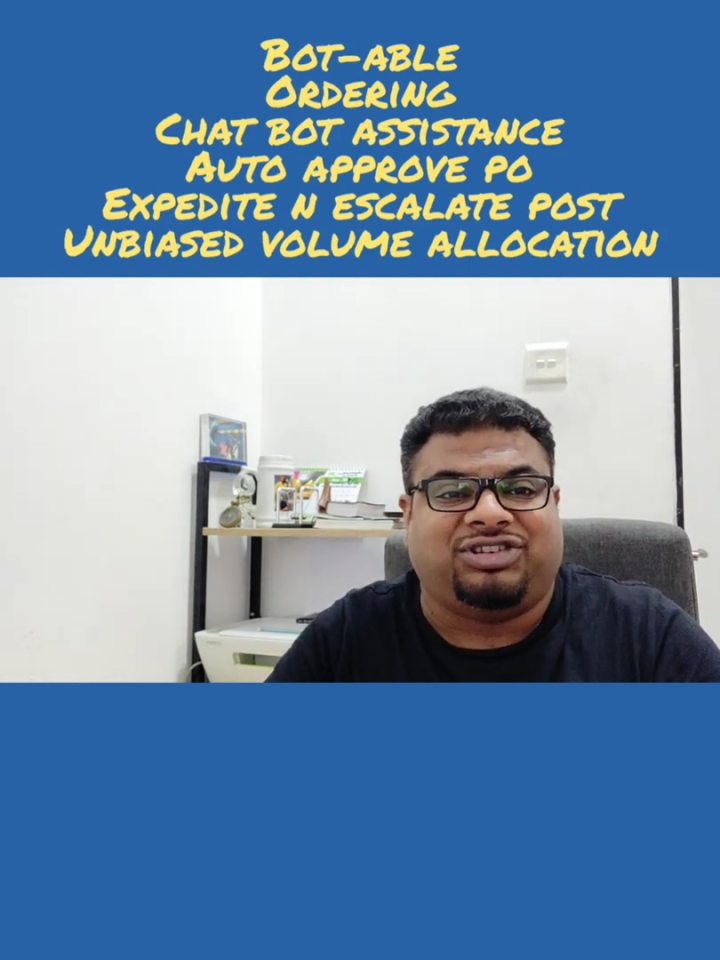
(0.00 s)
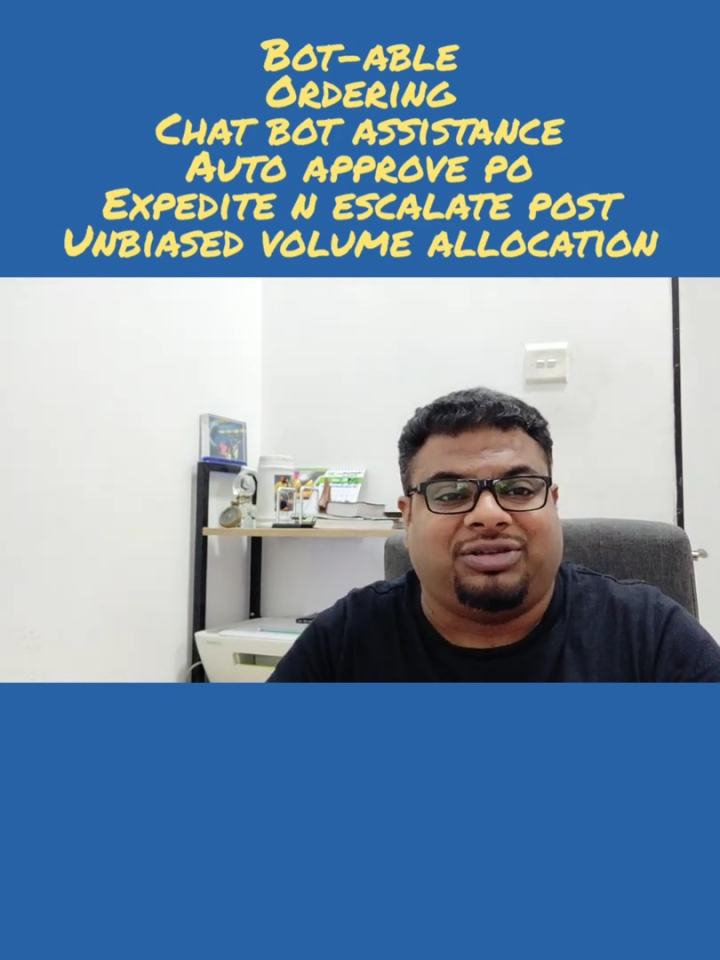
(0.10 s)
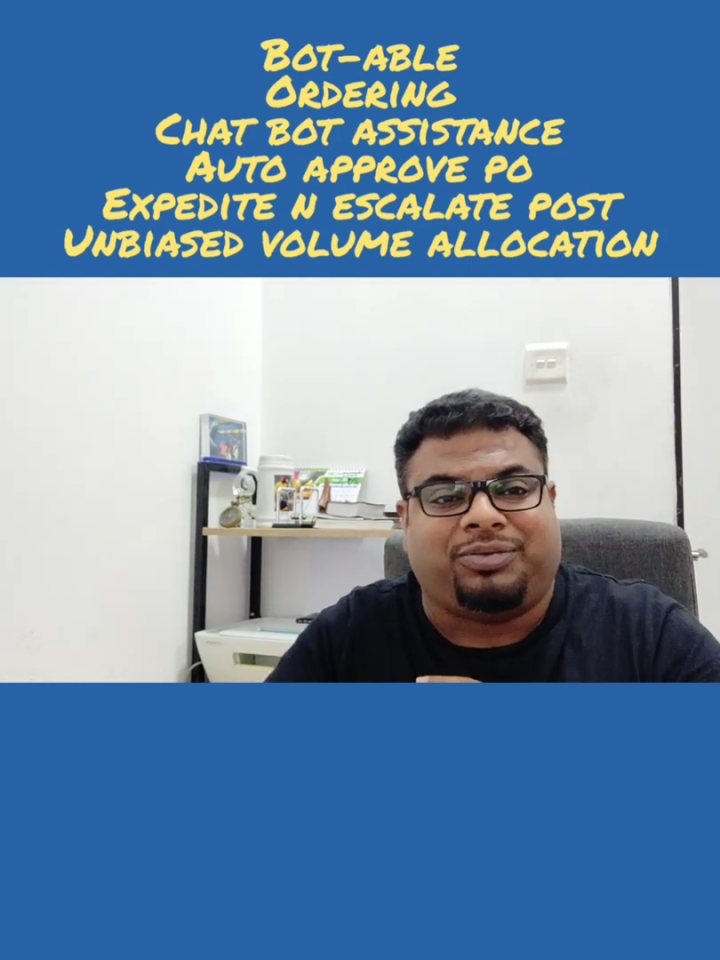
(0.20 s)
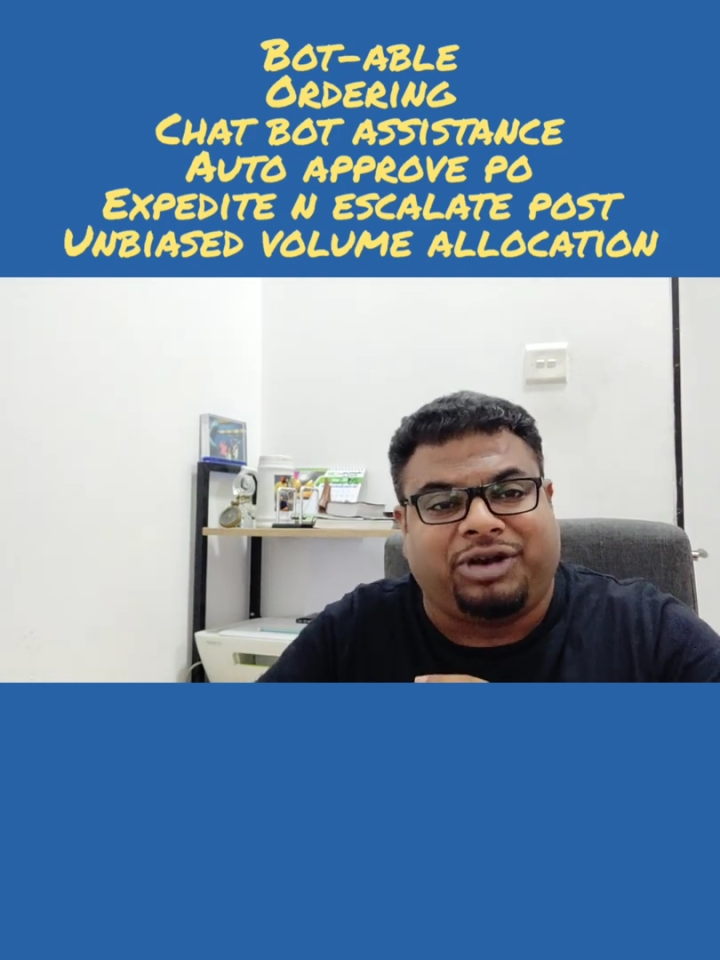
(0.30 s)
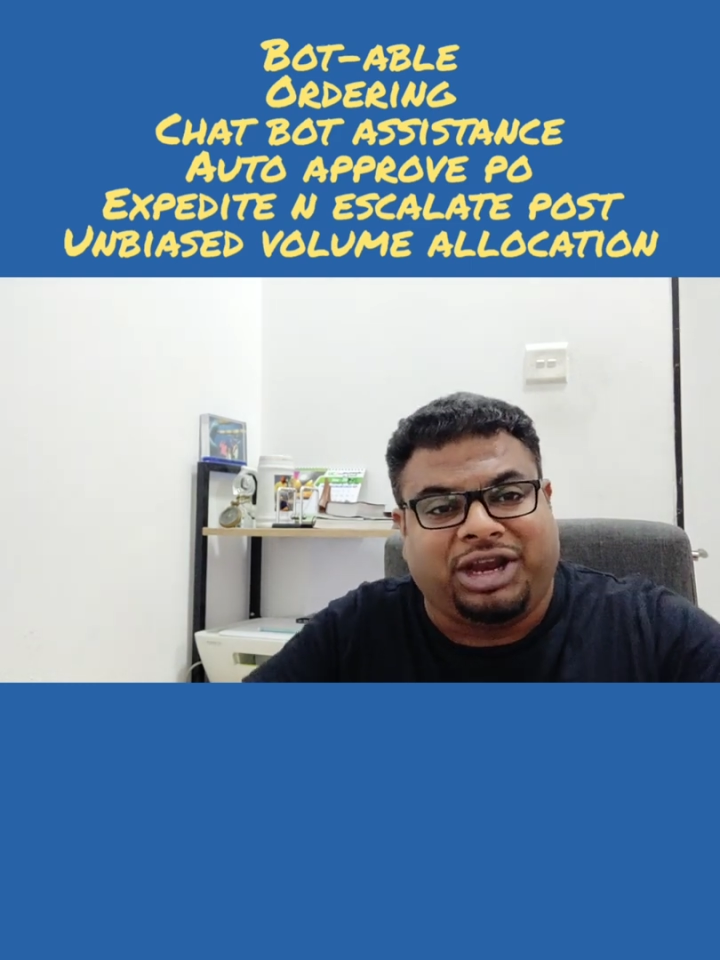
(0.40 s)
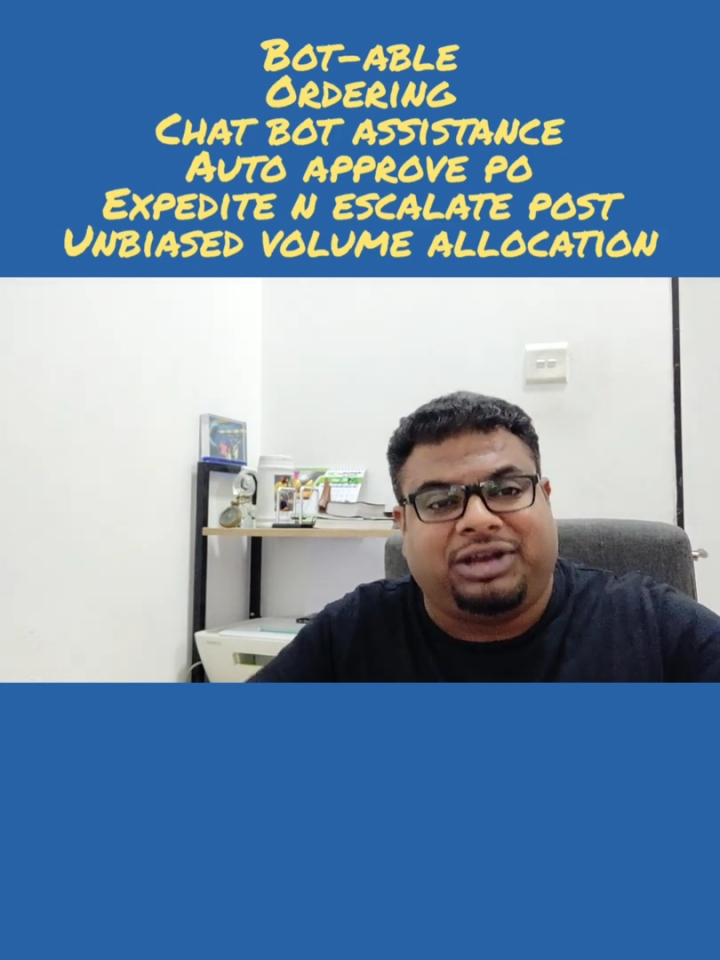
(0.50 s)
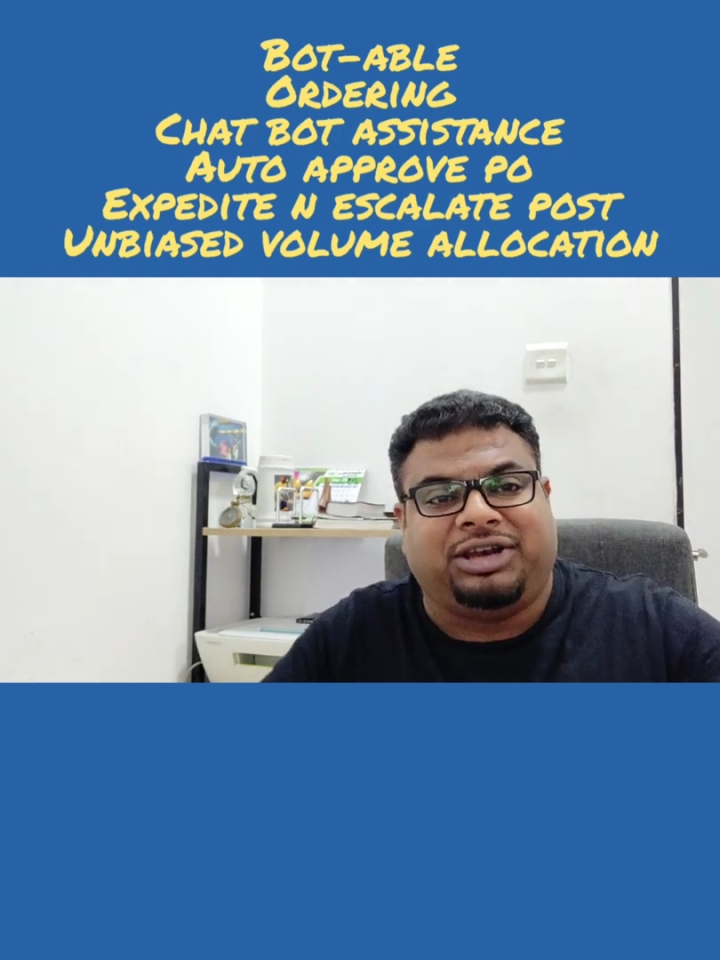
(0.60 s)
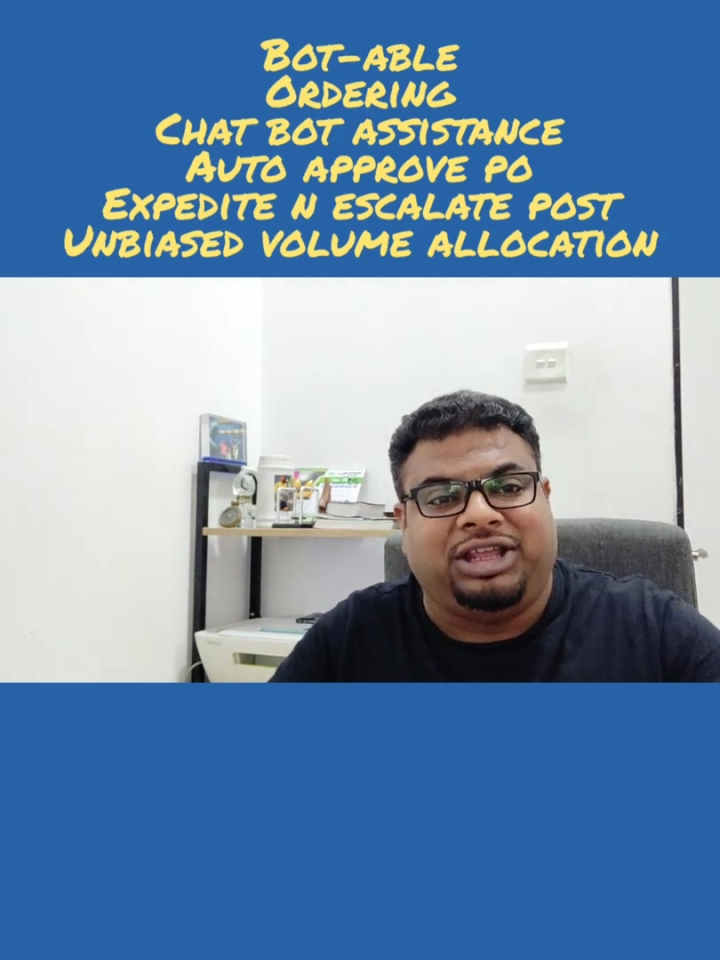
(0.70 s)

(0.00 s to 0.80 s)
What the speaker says: separate